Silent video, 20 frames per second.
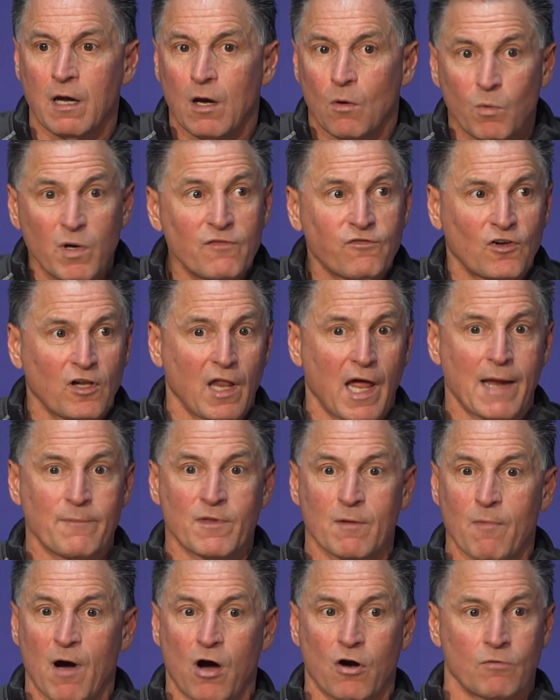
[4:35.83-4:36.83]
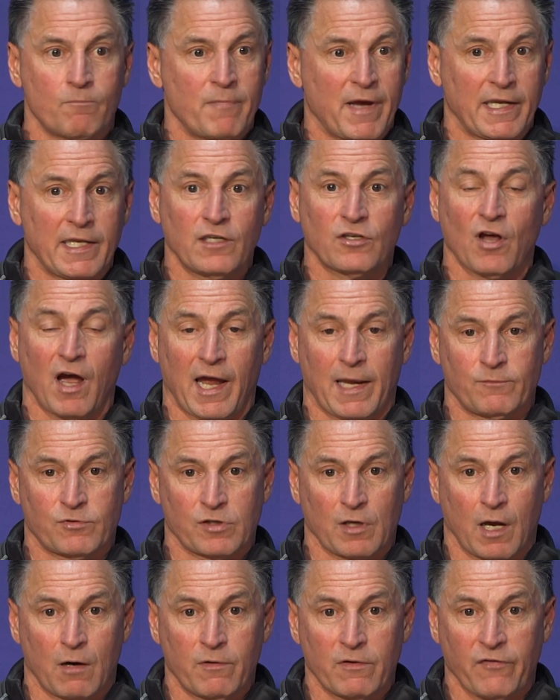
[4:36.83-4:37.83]
we've climbed the mountain many
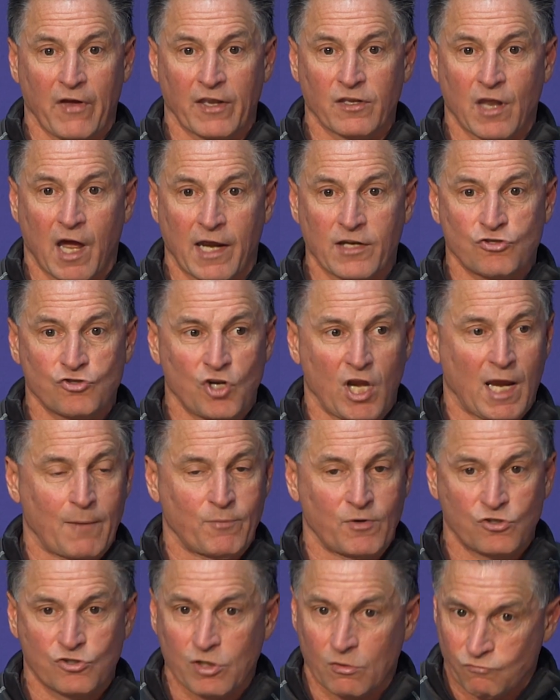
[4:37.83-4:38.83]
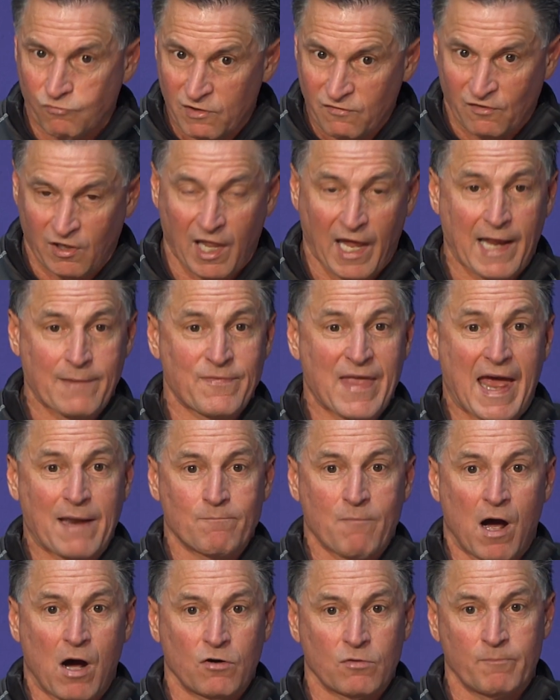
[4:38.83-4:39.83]
times. We've got 9 championships. We've climbed
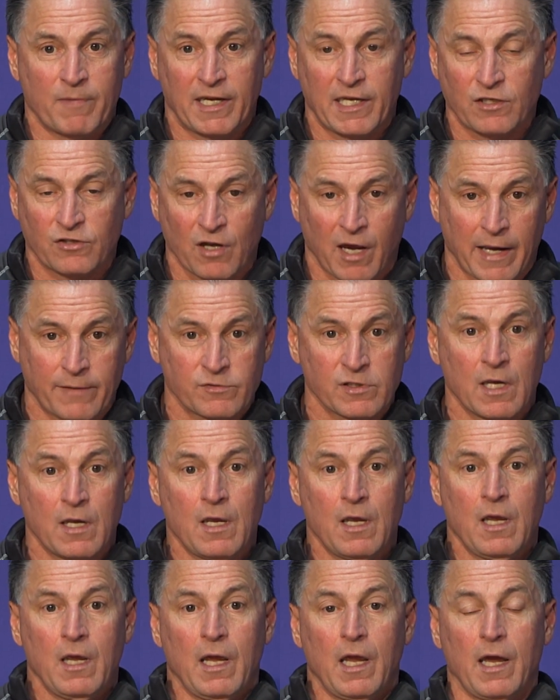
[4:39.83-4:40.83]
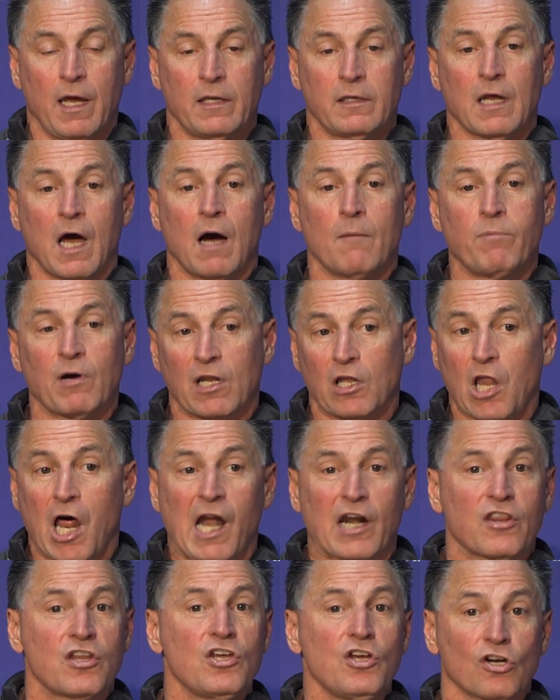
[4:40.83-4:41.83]
that mountain many times. But a
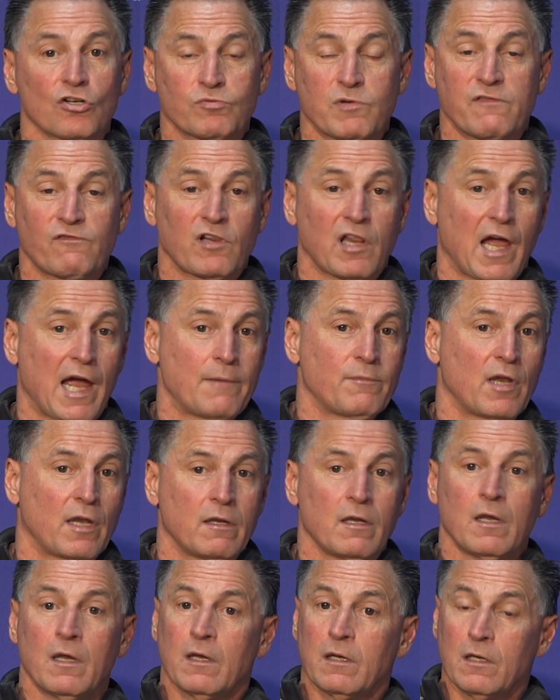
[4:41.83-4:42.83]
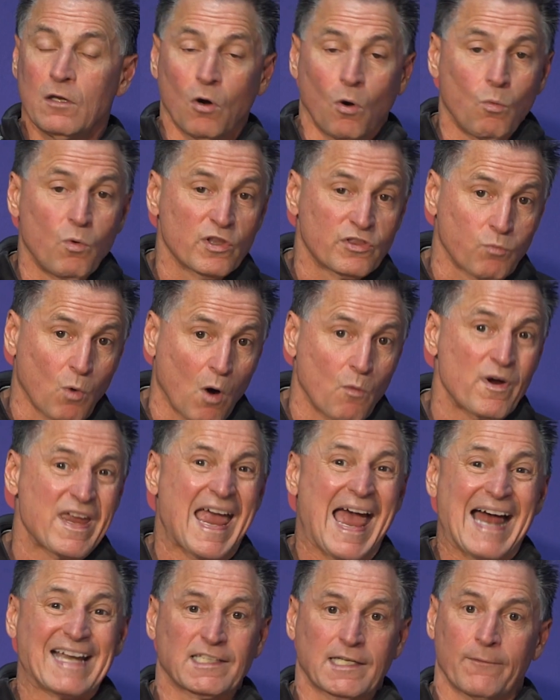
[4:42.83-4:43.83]
lot of the years we've climbed it, with what we
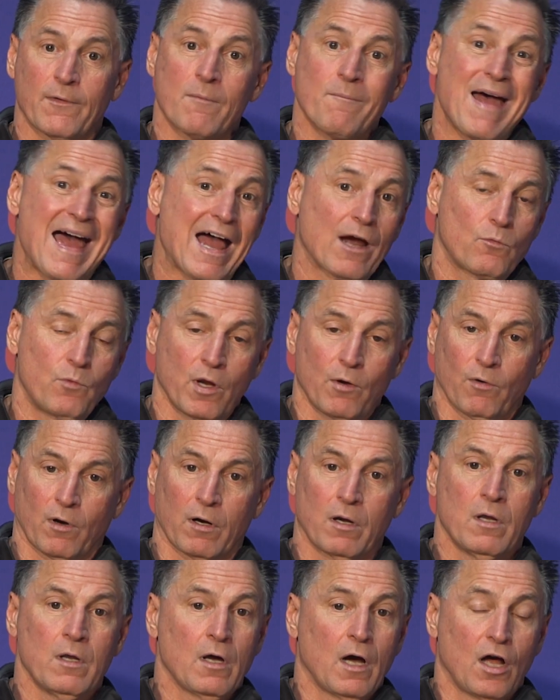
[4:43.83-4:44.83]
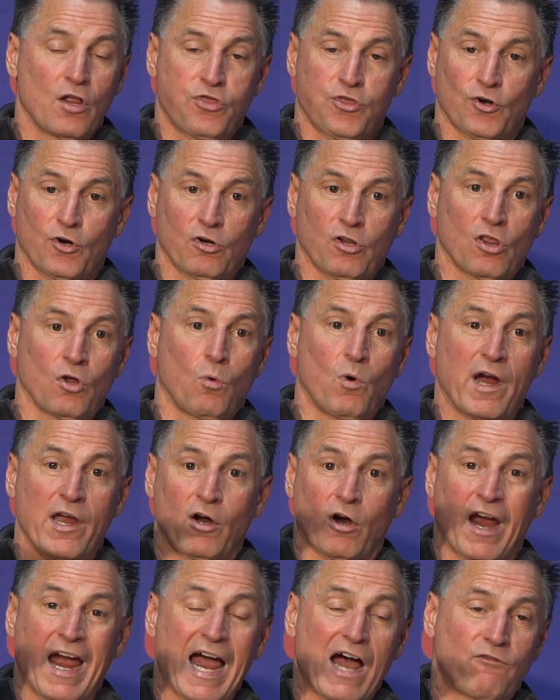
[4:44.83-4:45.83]
had coming back, we were a third of the way
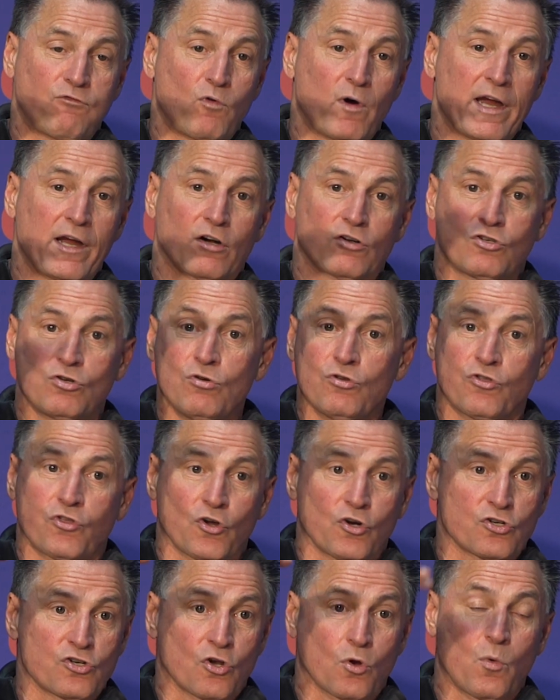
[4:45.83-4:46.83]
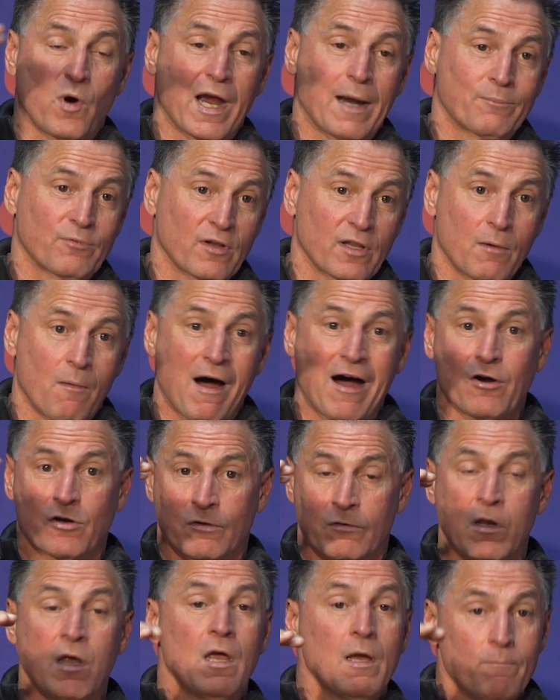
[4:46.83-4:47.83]
or halfway or two thirds of the way up to the
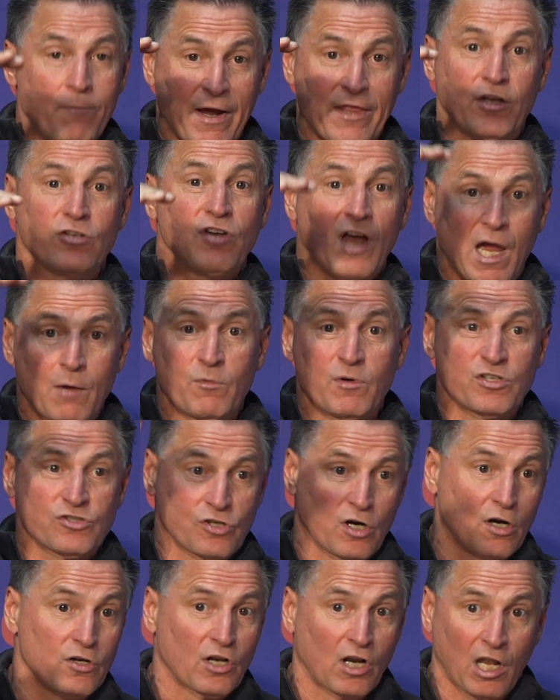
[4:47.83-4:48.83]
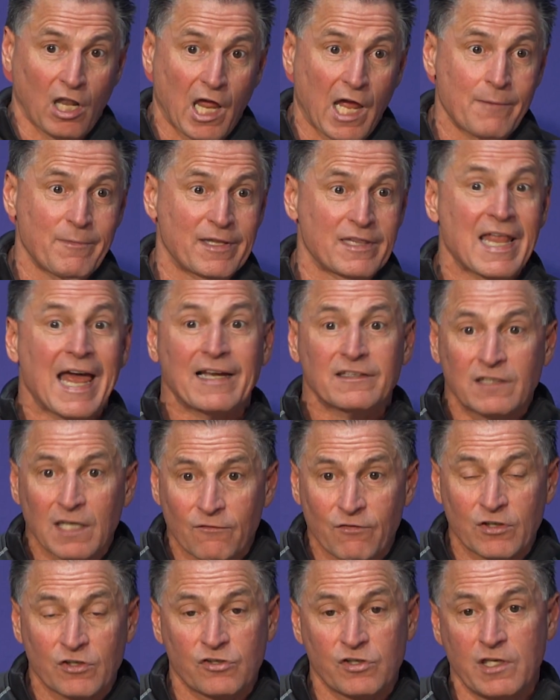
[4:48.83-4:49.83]
mountain by the time we started to climb it in that
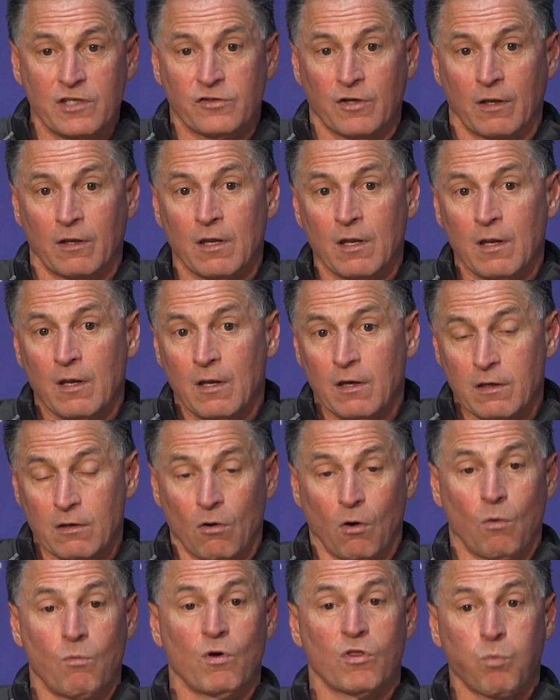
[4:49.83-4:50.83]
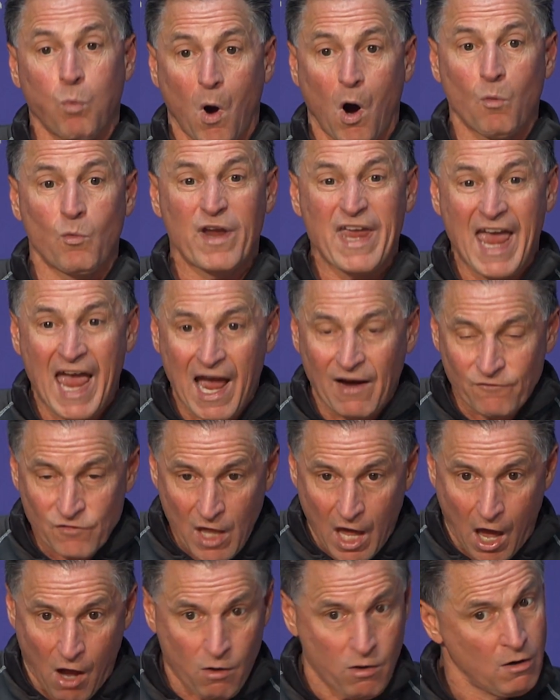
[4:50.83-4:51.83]
given season. With what we have
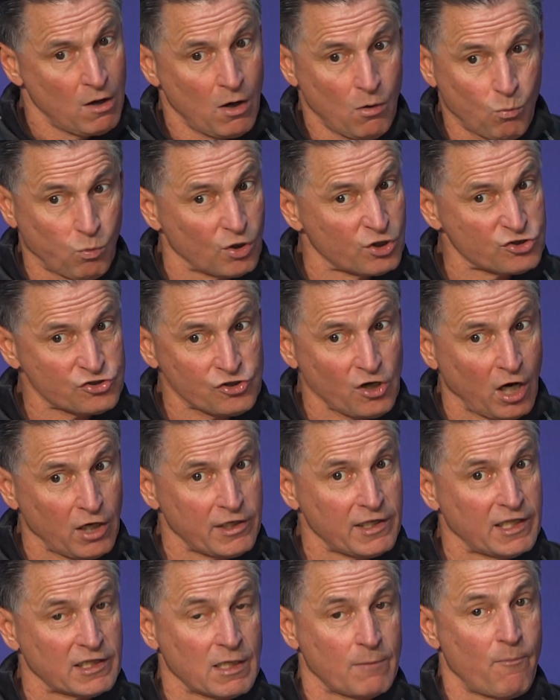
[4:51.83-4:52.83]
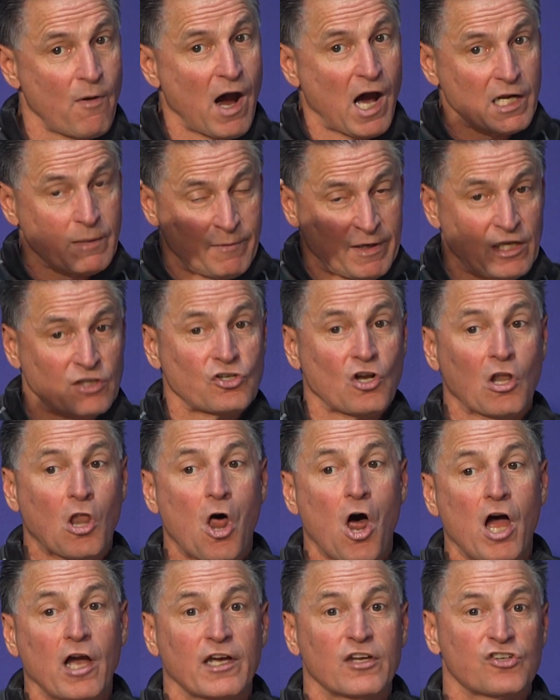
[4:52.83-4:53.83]
now, we're starting at the bottom and it's a
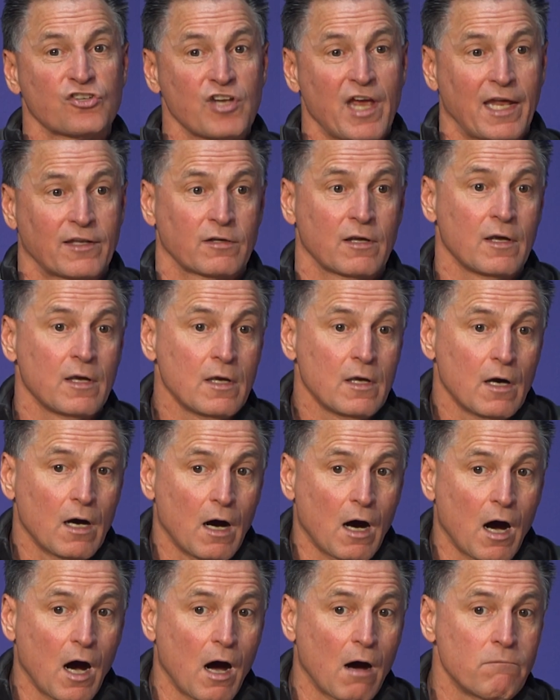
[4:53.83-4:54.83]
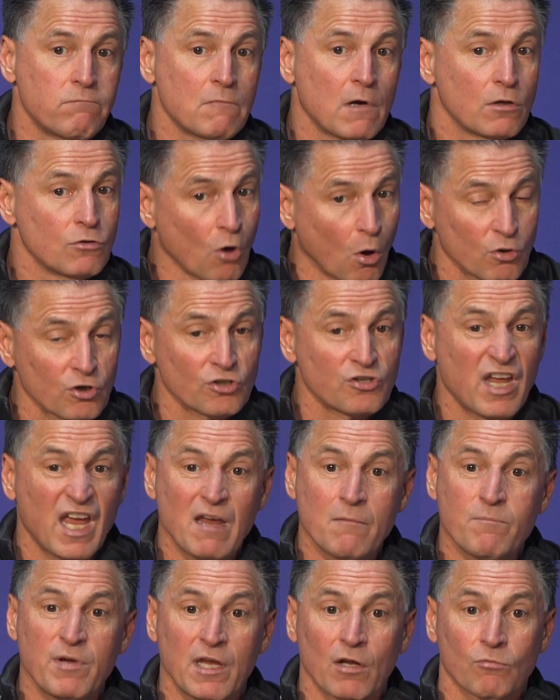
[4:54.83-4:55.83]
long ascent. Notre
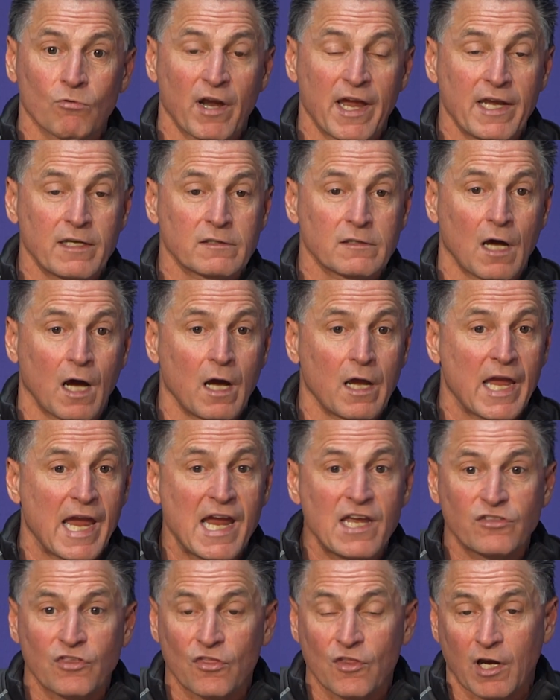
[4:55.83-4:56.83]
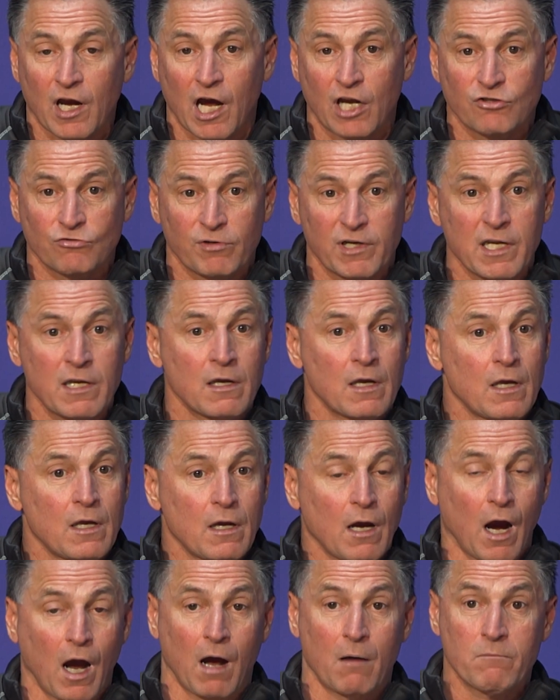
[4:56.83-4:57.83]
Dame being ranked eighth in the country,
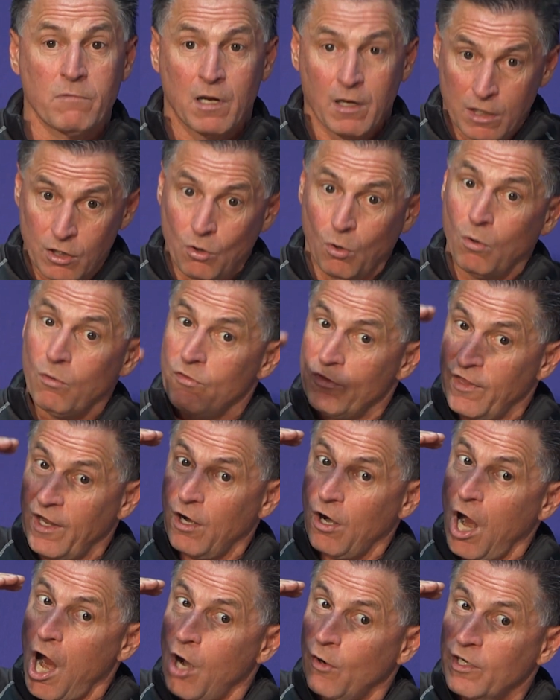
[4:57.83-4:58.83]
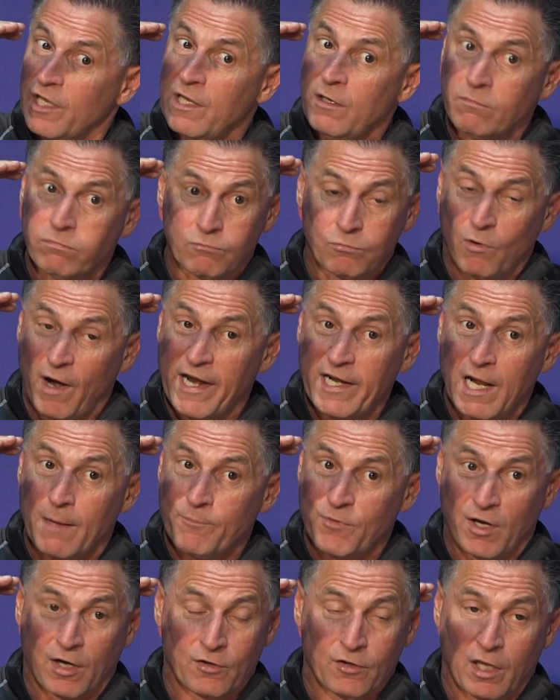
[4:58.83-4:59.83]
they're already right
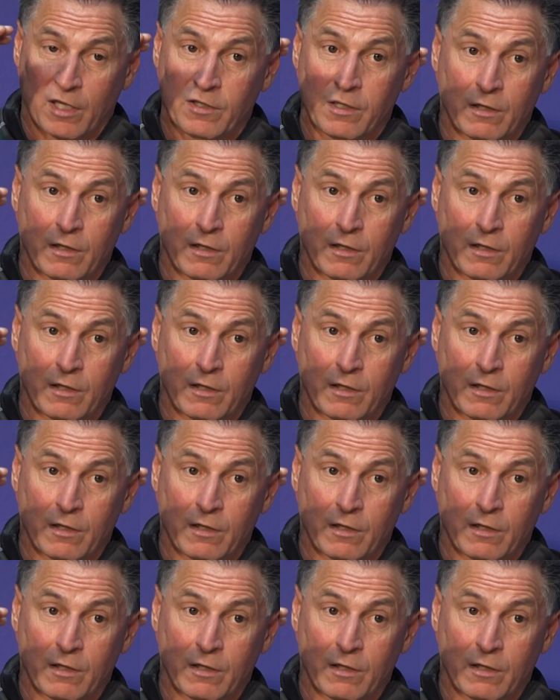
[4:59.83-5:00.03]
up there.